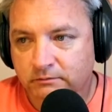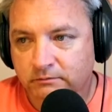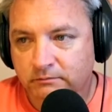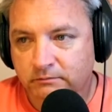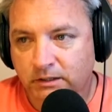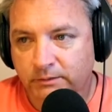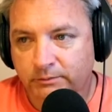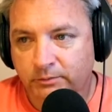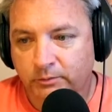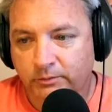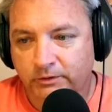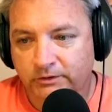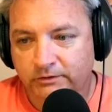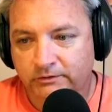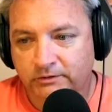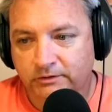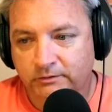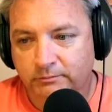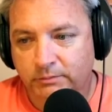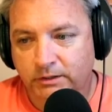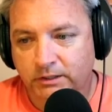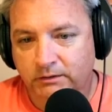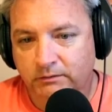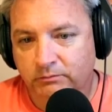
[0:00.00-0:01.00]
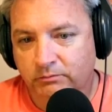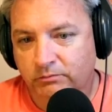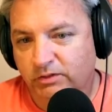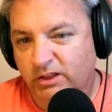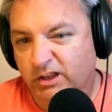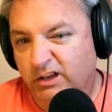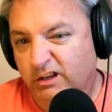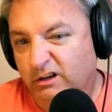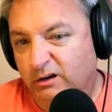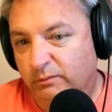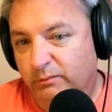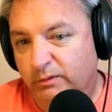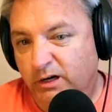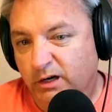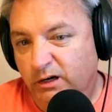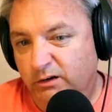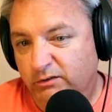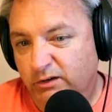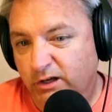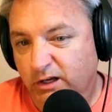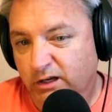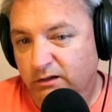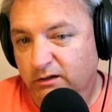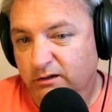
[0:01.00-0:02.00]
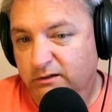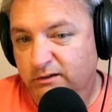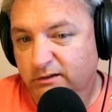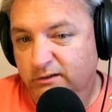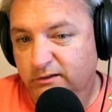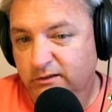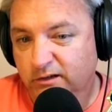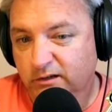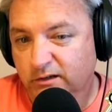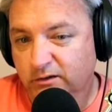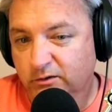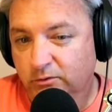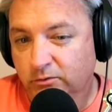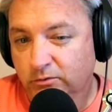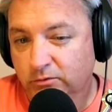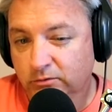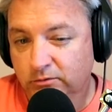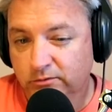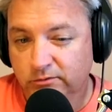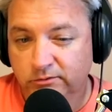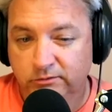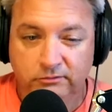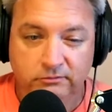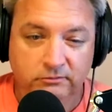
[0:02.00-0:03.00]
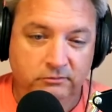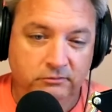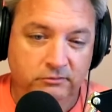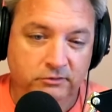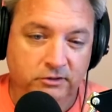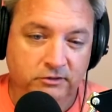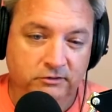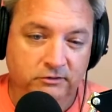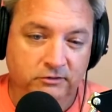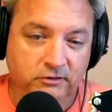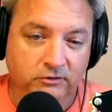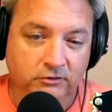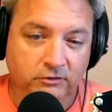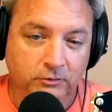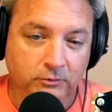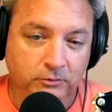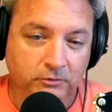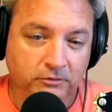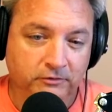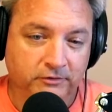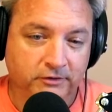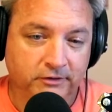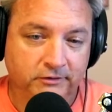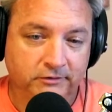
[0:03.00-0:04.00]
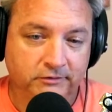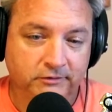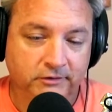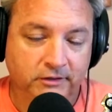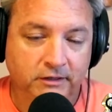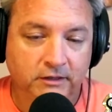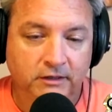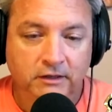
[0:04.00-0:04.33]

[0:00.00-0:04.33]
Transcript: maybe we should be thinking about taking a Disney cruise, just the two of us.